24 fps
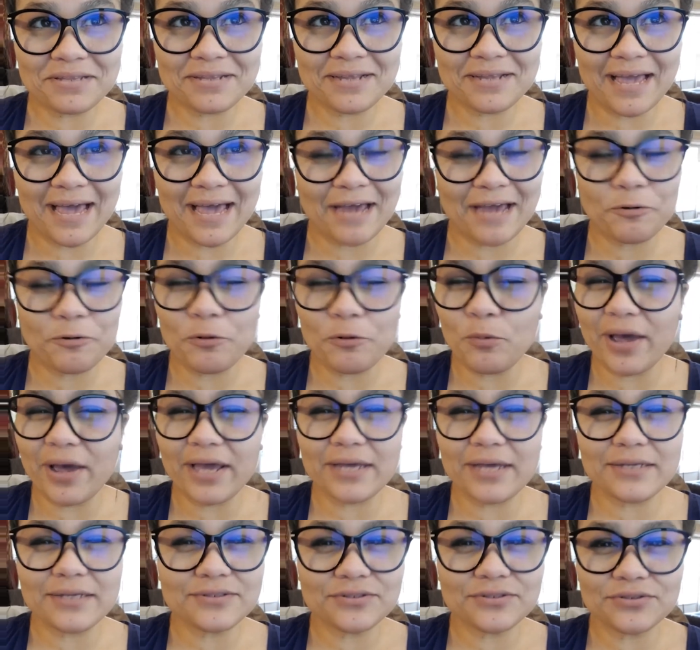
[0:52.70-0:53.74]
I don't know why
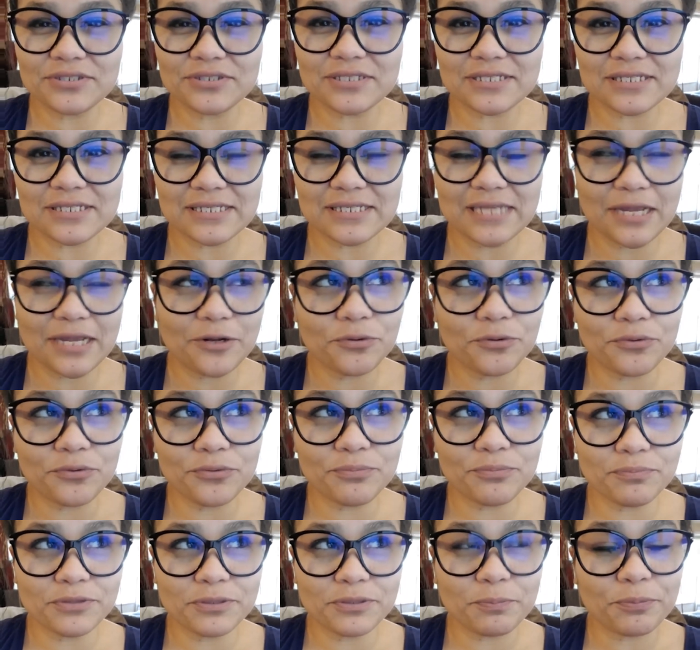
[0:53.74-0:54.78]
I do this because I
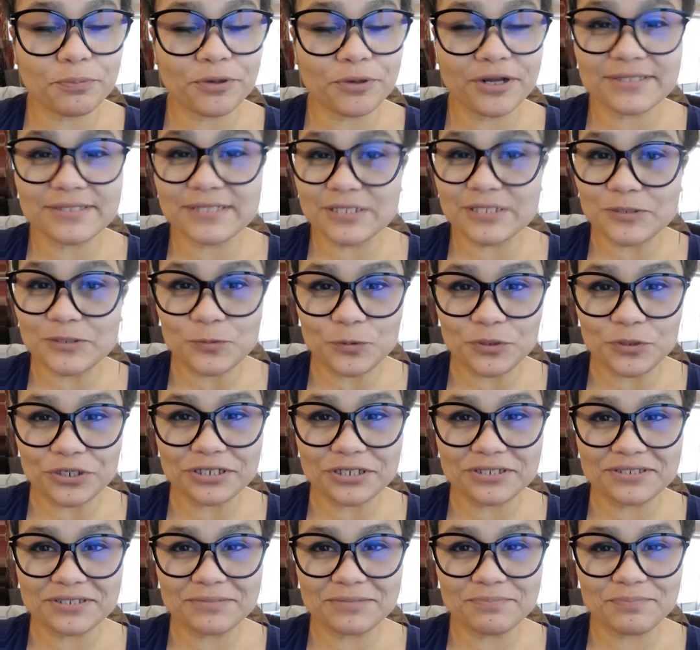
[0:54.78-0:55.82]
know the process
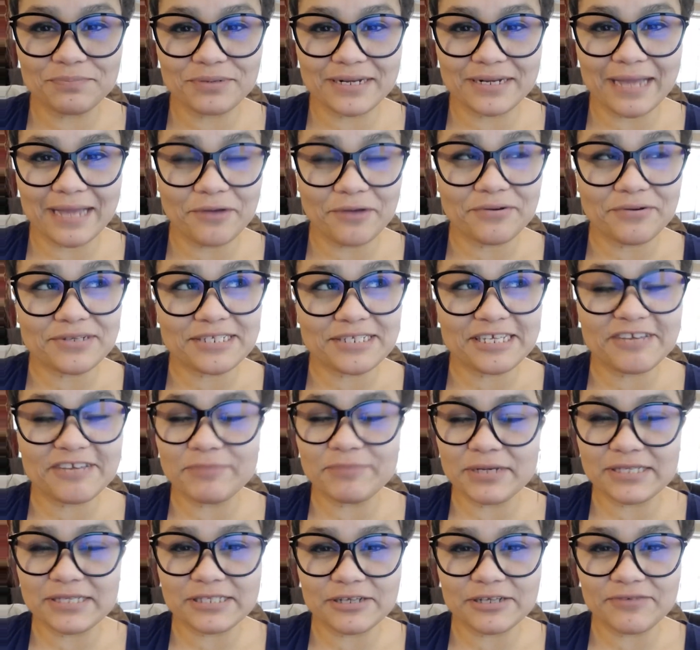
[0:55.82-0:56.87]
works, but I always give
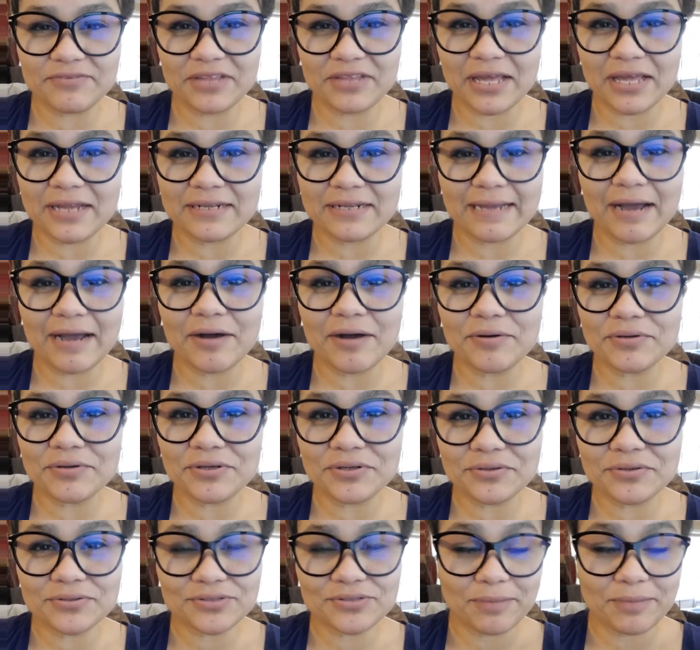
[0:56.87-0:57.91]
myself that doubt,
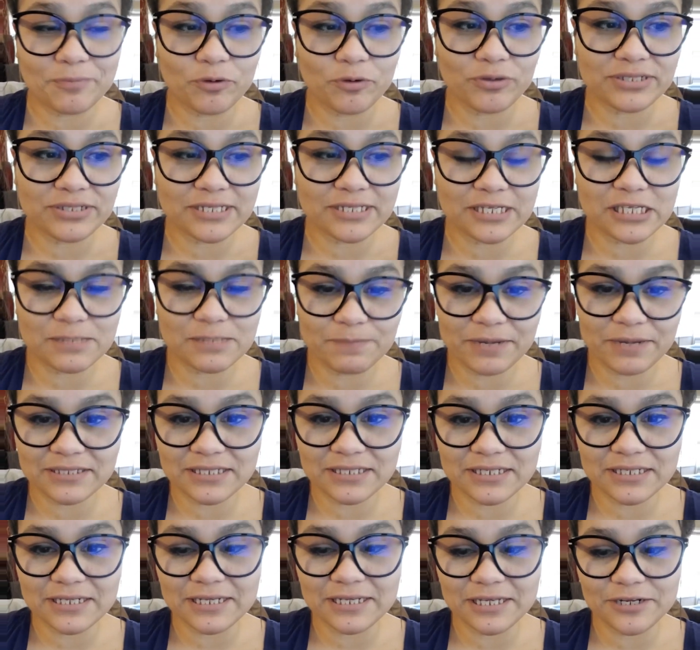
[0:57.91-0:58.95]
so I'm always
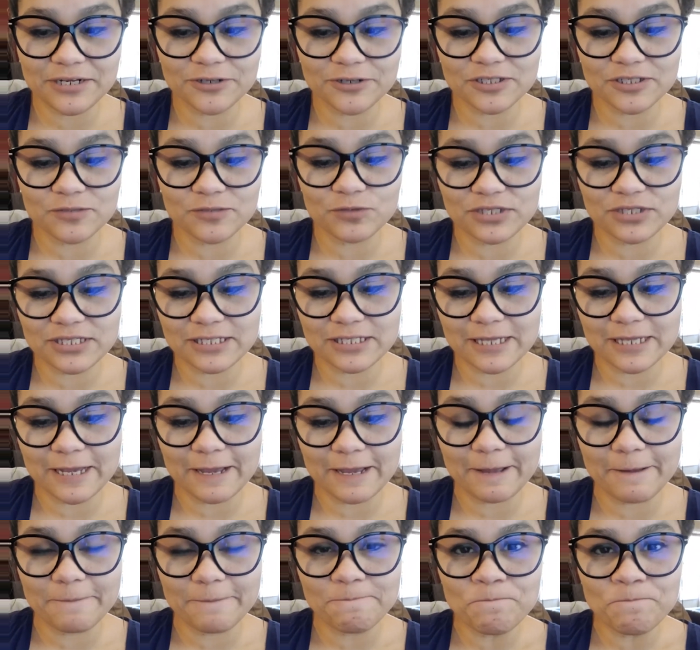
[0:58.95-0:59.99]
expecting to hear someone
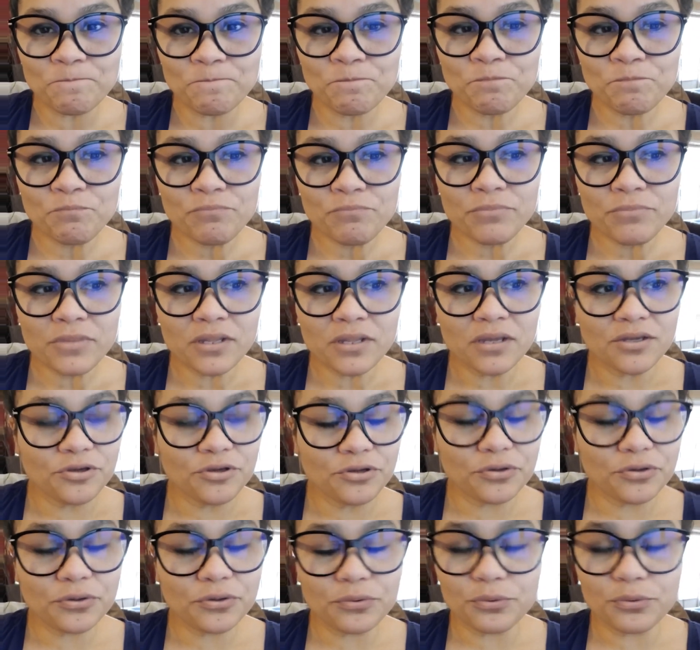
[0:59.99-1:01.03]
saying,
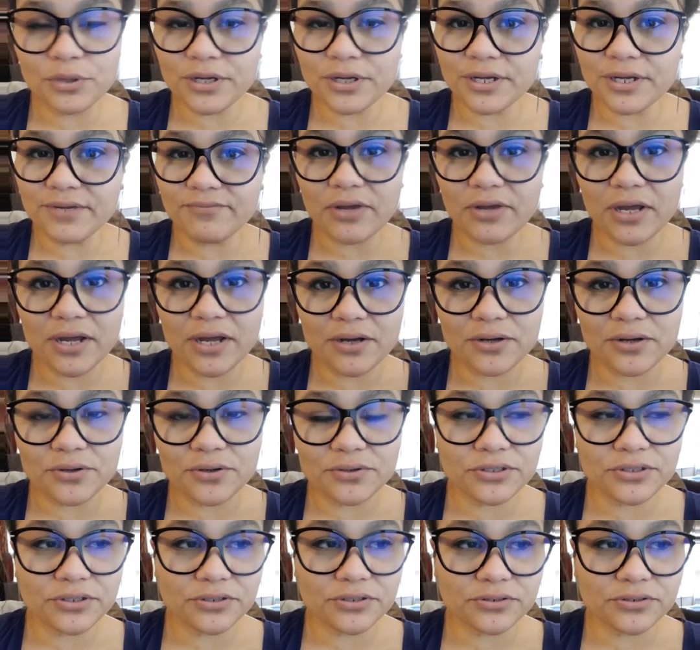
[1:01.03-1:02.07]
you know what,
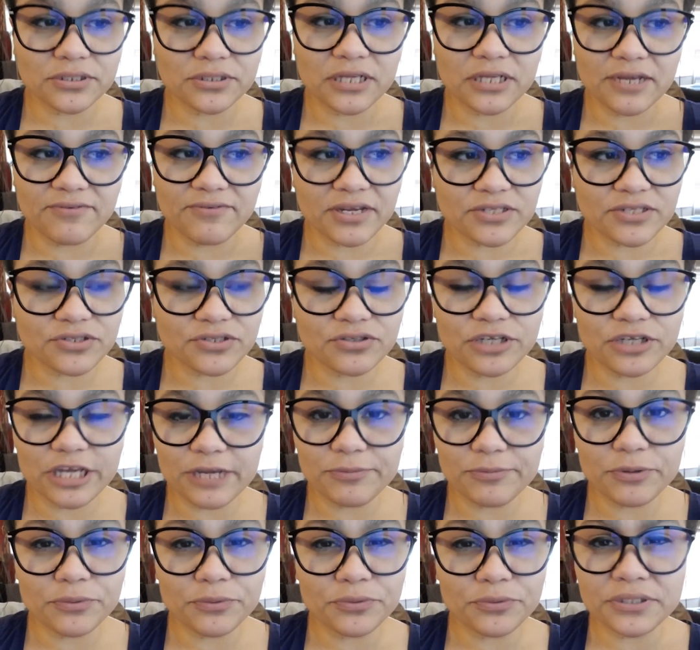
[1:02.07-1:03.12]
Val, the advice you
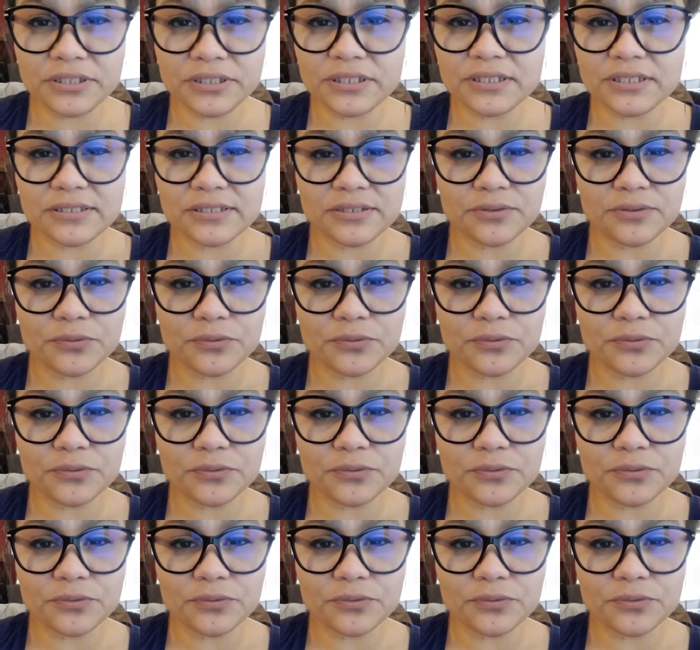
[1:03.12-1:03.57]
gave me really isn't